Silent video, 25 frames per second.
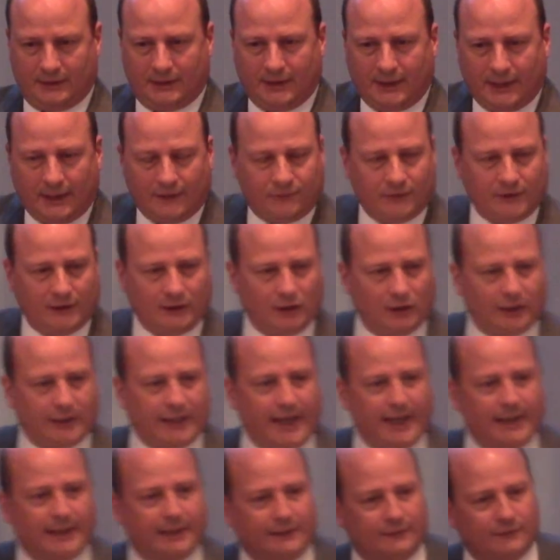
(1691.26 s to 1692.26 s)
If we look
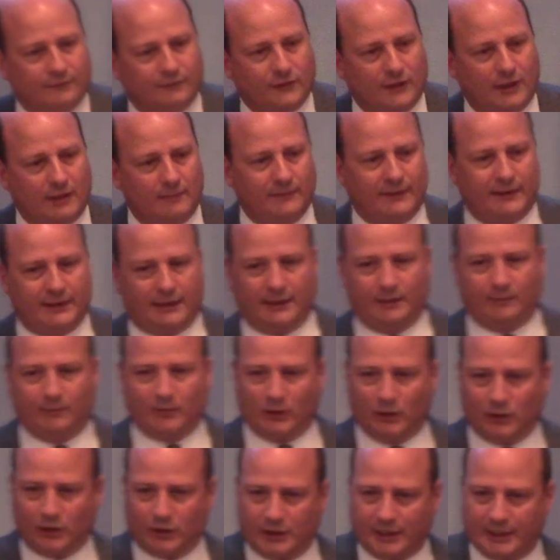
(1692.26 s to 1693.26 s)
at it from the
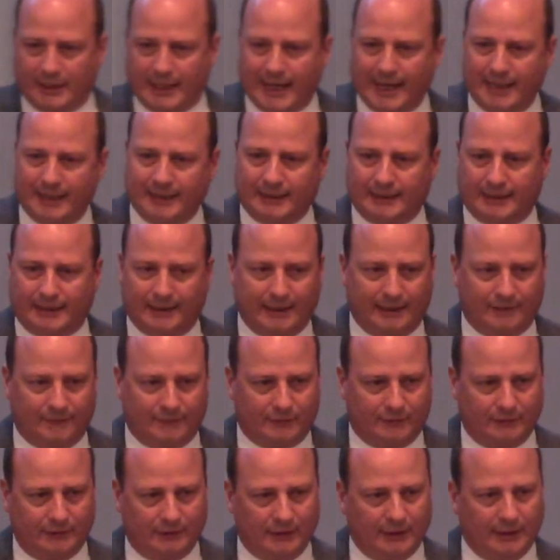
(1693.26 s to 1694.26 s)
personality
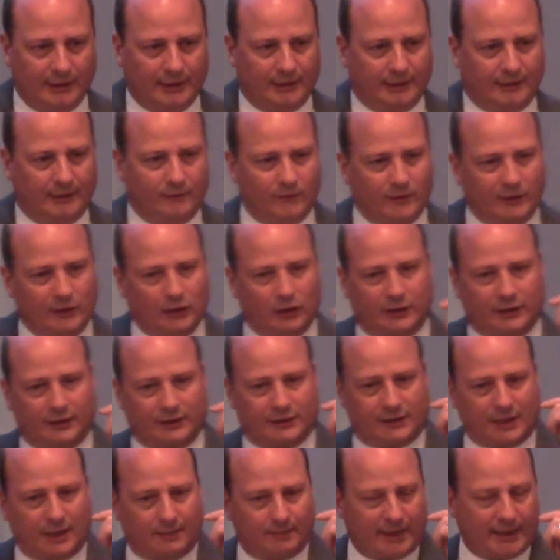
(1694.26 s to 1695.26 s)
level, then we look at
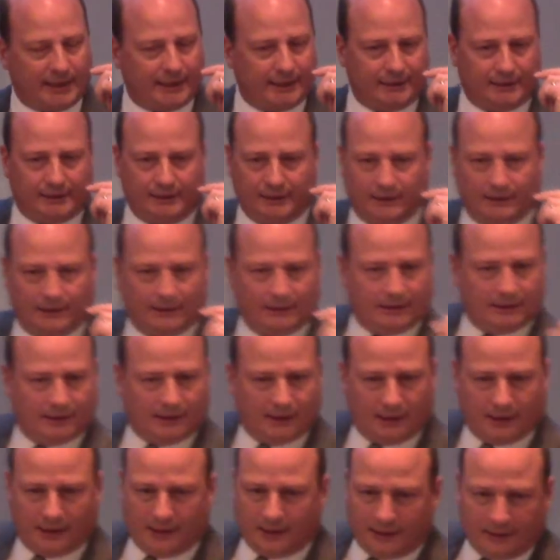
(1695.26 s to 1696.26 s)
somebody,
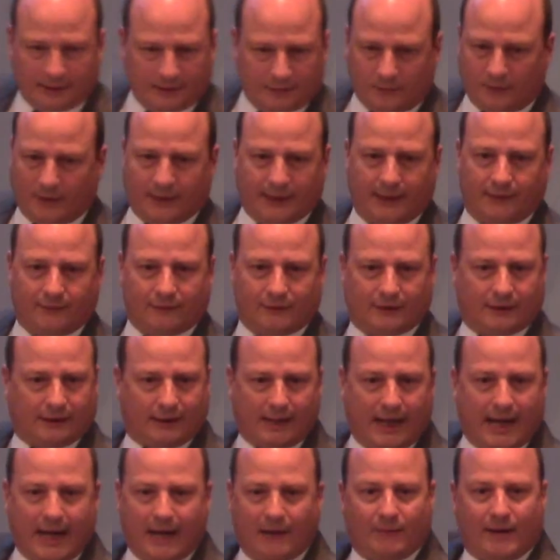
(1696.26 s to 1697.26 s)
whatever,
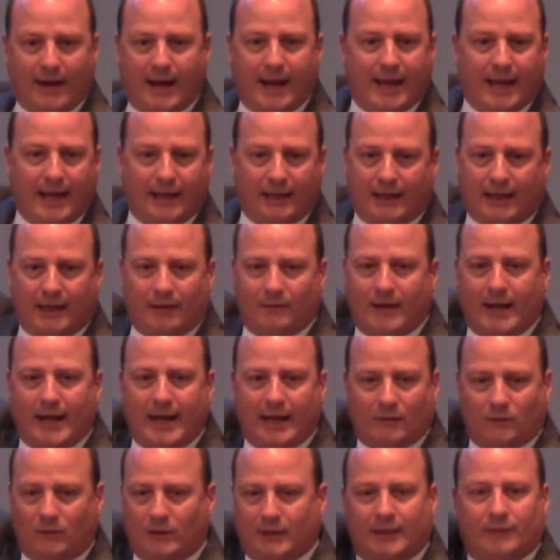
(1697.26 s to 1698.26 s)
Iran,
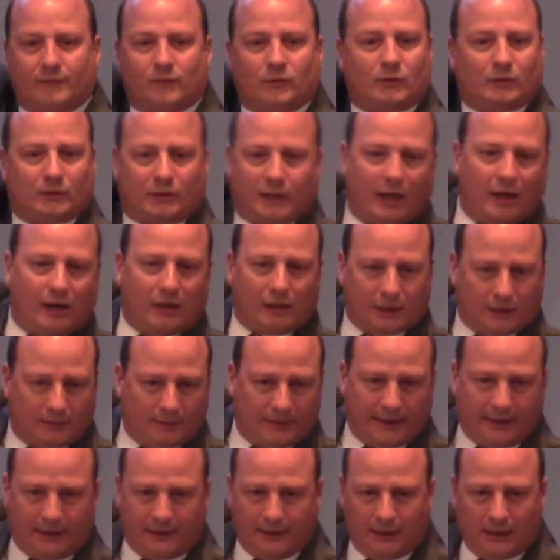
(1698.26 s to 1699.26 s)
Iraq, whatever we're talking
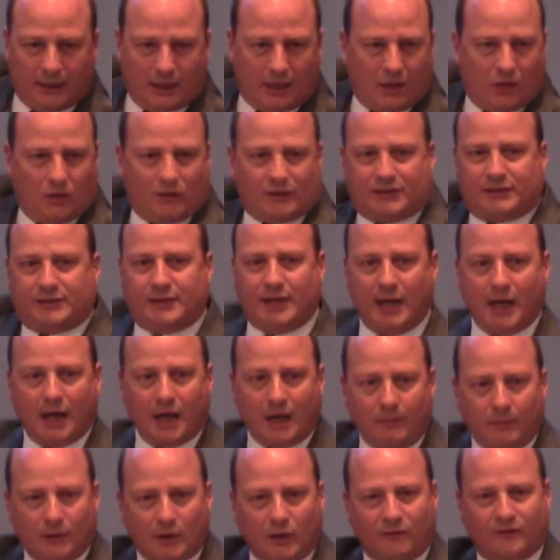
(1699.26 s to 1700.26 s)
about. Oh, it's
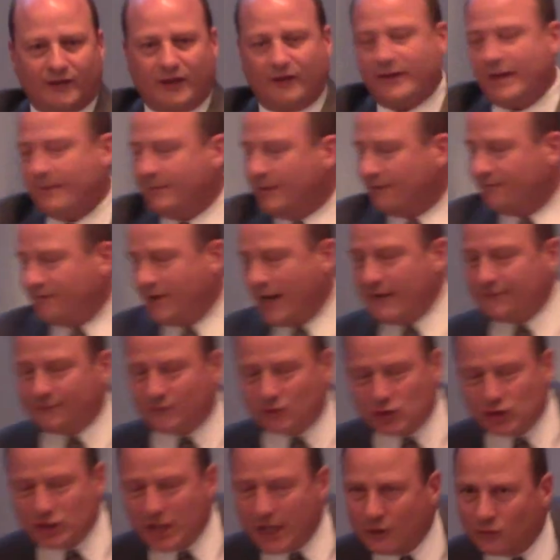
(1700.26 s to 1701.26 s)
terrible over there. They've been
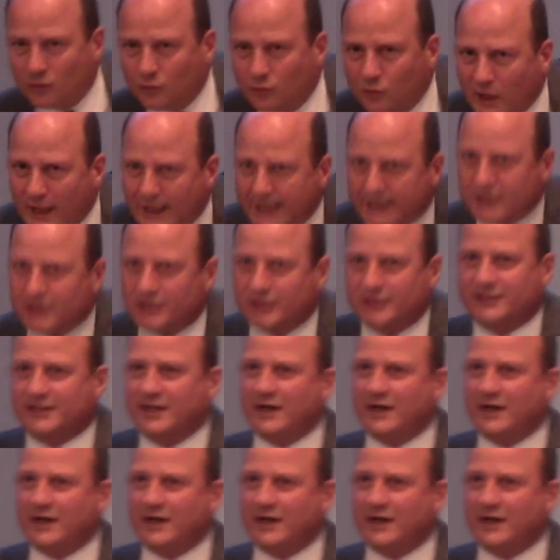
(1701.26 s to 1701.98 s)
fighting for generations.